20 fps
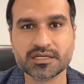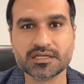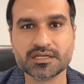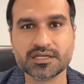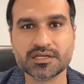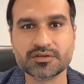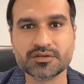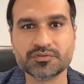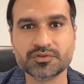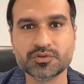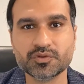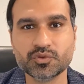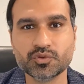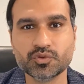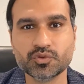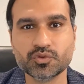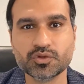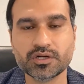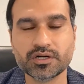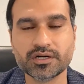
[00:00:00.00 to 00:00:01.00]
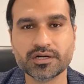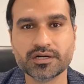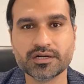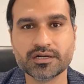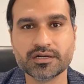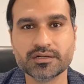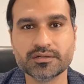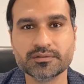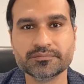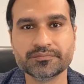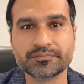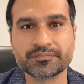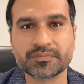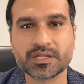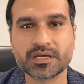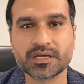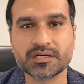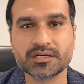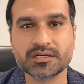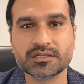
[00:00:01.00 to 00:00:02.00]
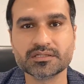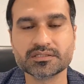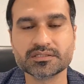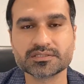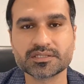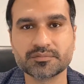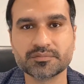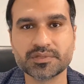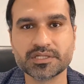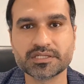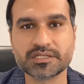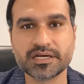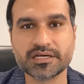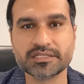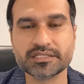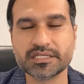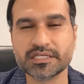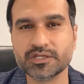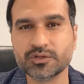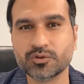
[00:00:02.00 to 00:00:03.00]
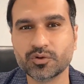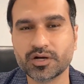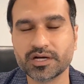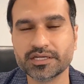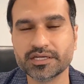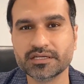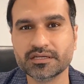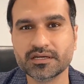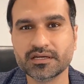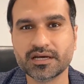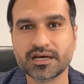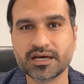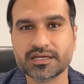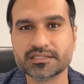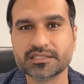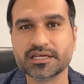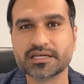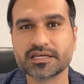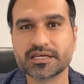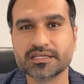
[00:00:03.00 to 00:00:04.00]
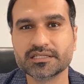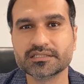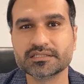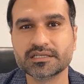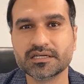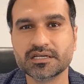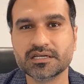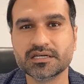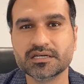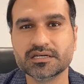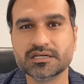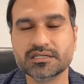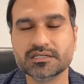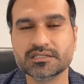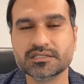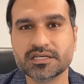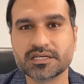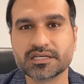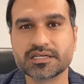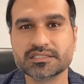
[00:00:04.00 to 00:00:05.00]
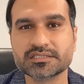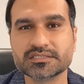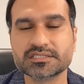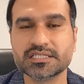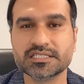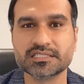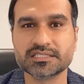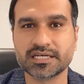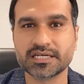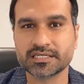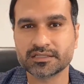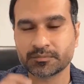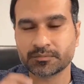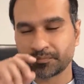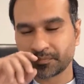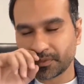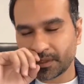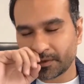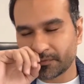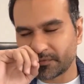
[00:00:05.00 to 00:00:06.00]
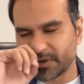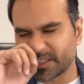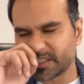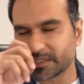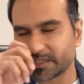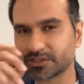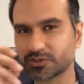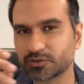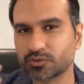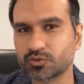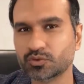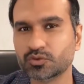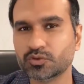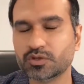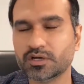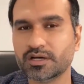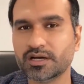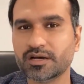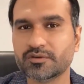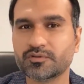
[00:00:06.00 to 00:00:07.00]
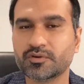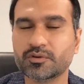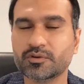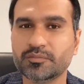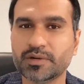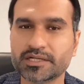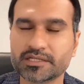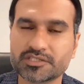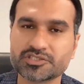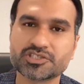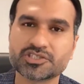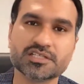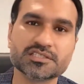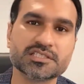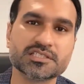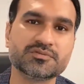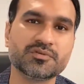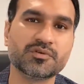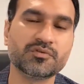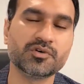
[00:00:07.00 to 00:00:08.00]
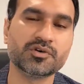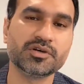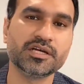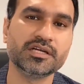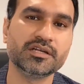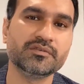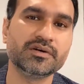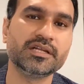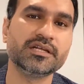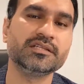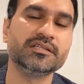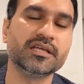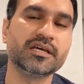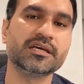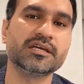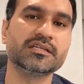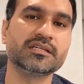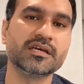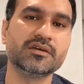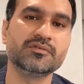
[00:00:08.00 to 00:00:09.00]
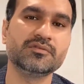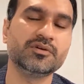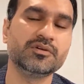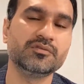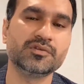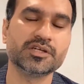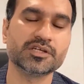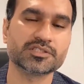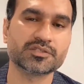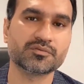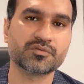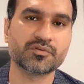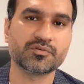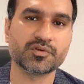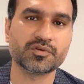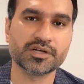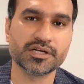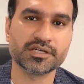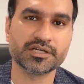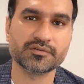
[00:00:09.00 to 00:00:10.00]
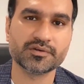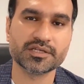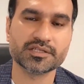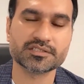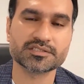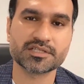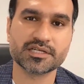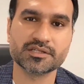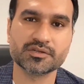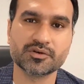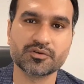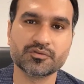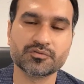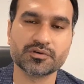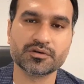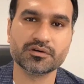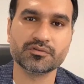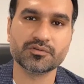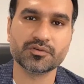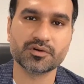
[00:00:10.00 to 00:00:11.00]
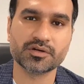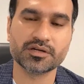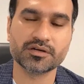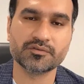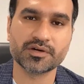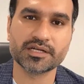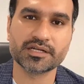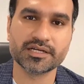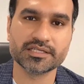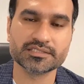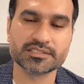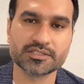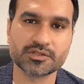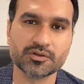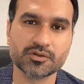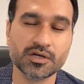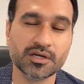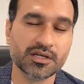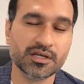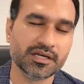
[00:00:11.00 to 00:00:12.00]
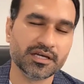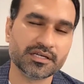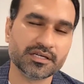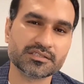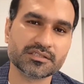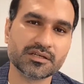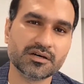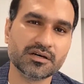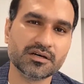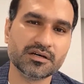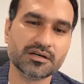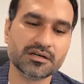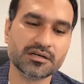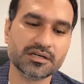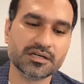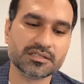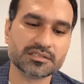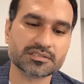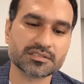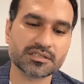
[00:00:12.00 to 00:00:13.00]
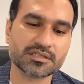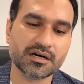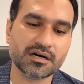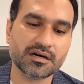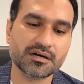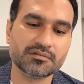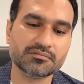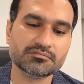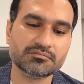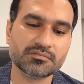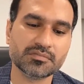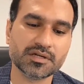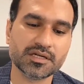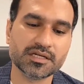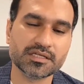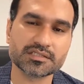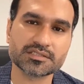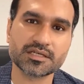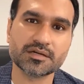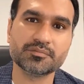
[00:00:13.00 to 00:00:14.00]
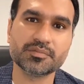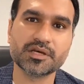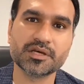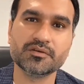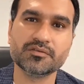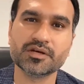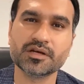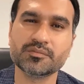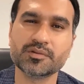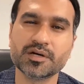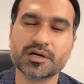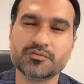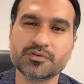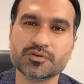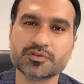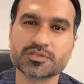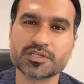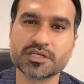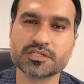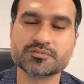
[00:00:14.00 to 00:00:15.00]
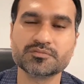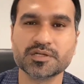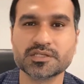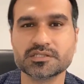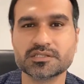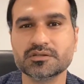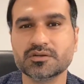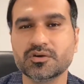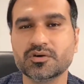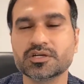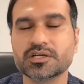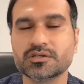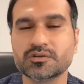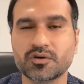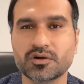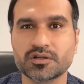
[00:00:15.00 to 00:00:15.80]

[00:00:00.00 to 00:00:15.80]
if you submit an EOI and they can see that whether you have better chances for 491, and they can give you invitation for 491 instead of 4190. It's a behavior by few states, but not in all